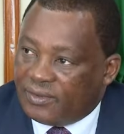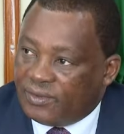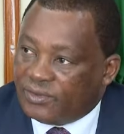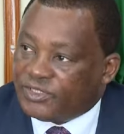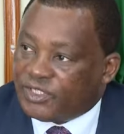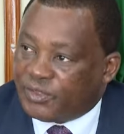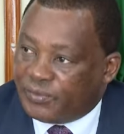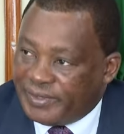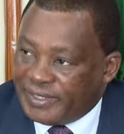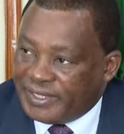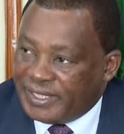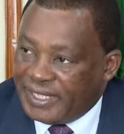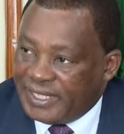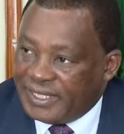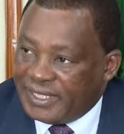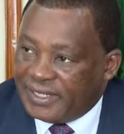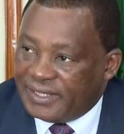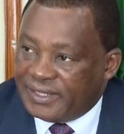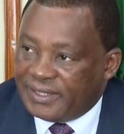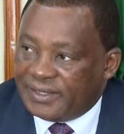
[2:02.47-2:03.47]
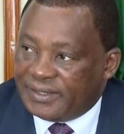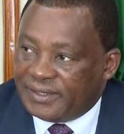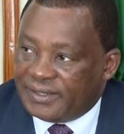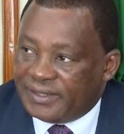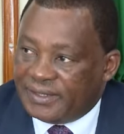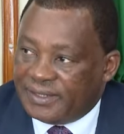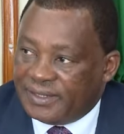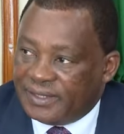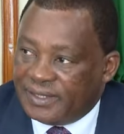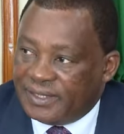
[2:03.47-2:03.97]
Consequently,
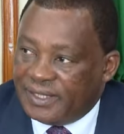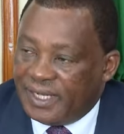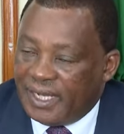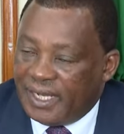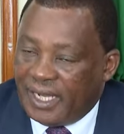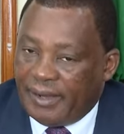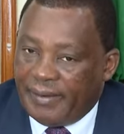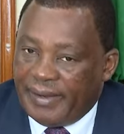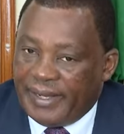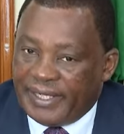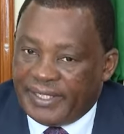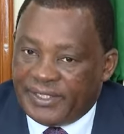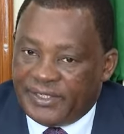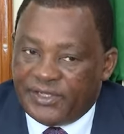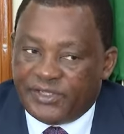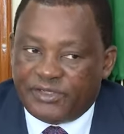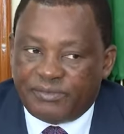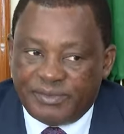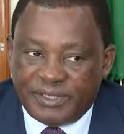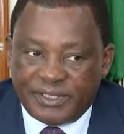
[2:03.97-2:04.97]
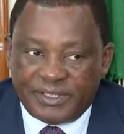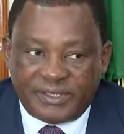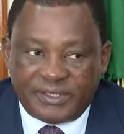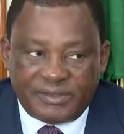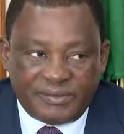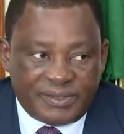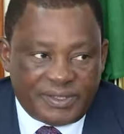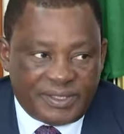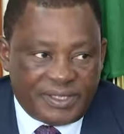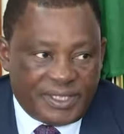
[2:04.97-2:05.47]
our
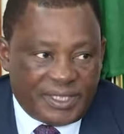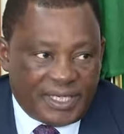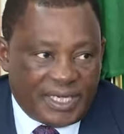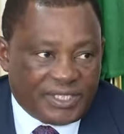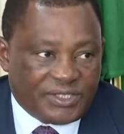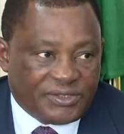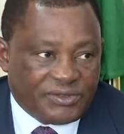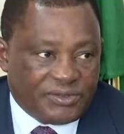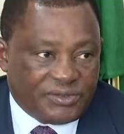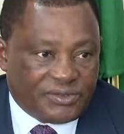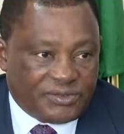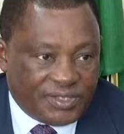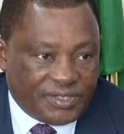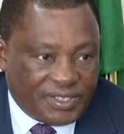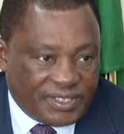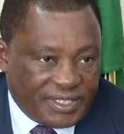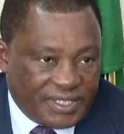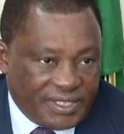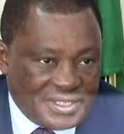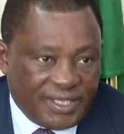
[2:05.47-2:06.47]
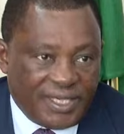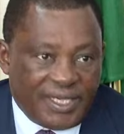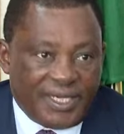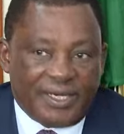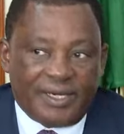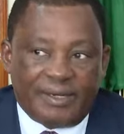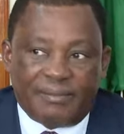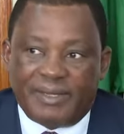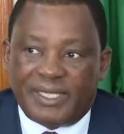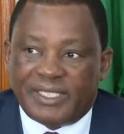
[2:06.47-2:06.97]
engagement with the National Treasury,
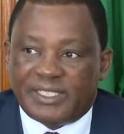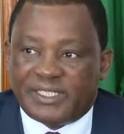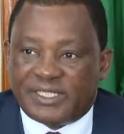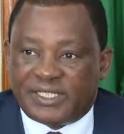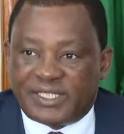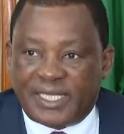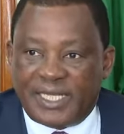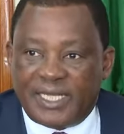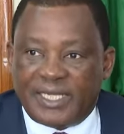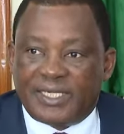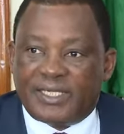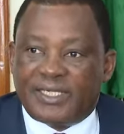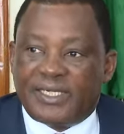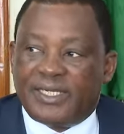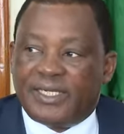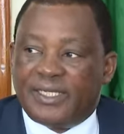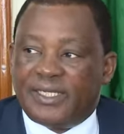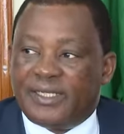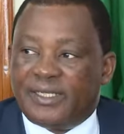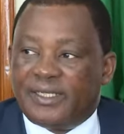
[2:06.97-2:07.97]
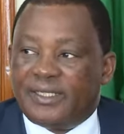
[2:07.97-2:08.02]
and I must thank uh,